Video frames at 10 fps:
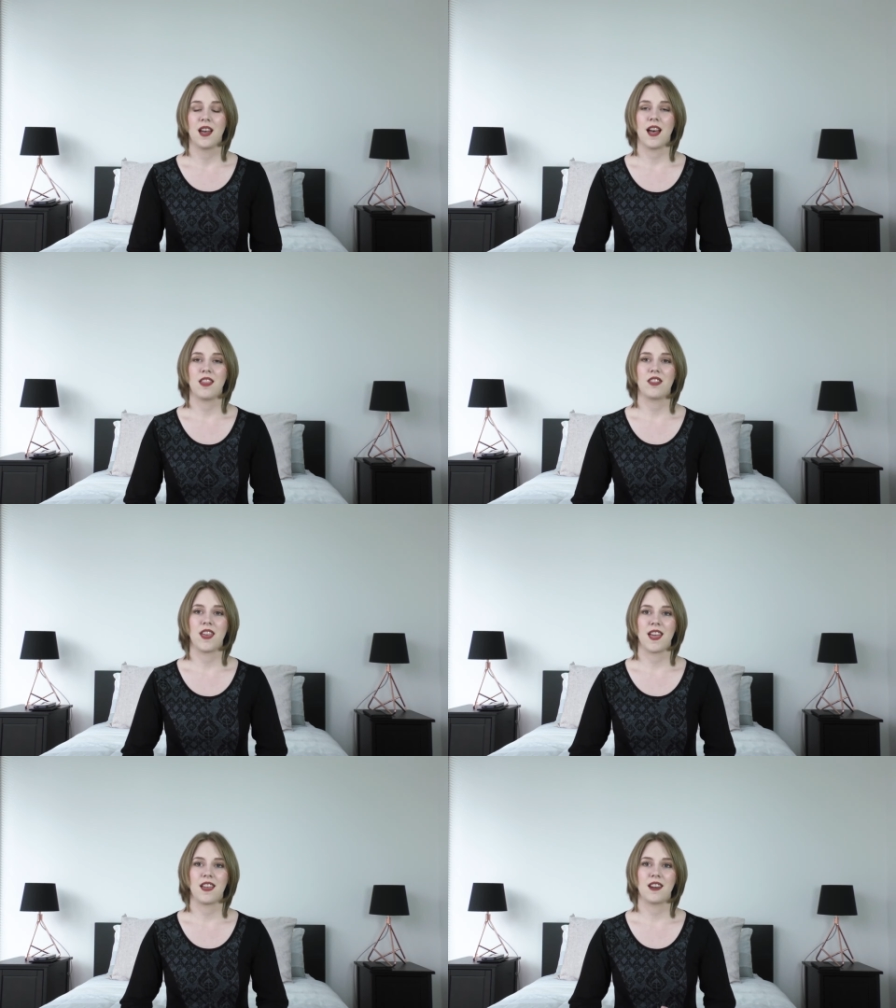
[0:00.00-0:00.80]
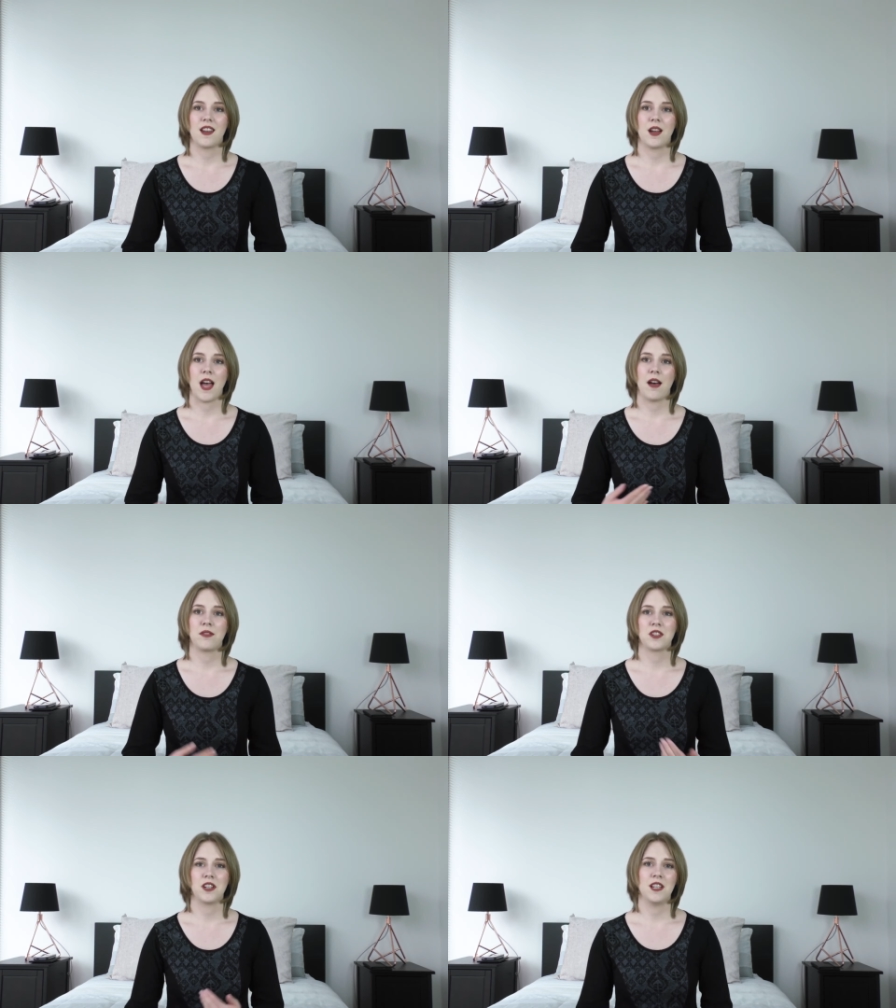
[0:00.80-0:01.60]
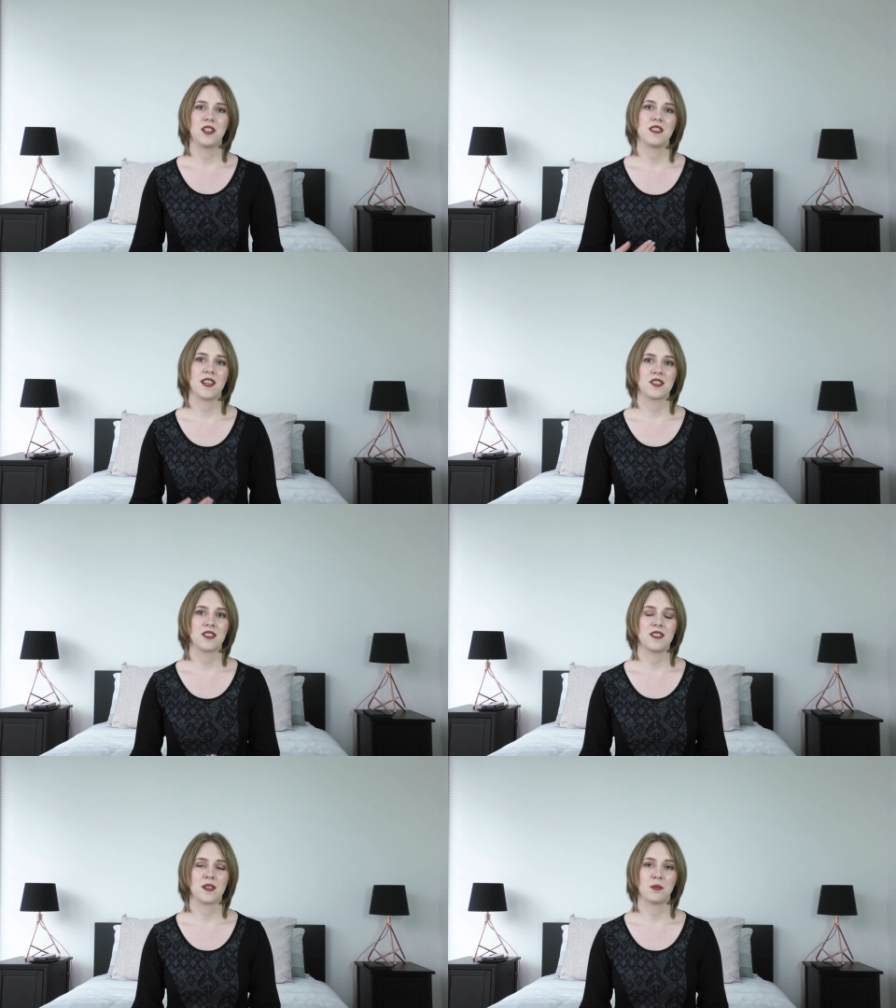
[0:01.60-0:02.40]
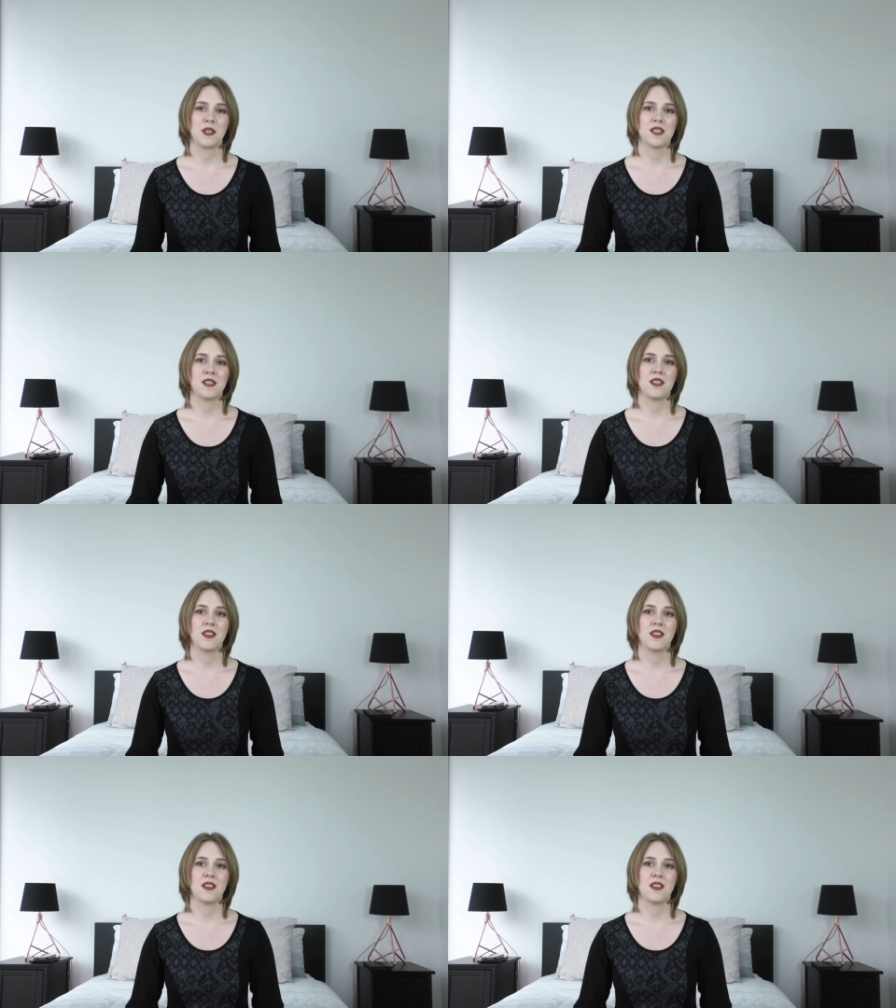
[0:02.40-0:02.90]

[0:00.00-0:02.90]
And then after each section is completed,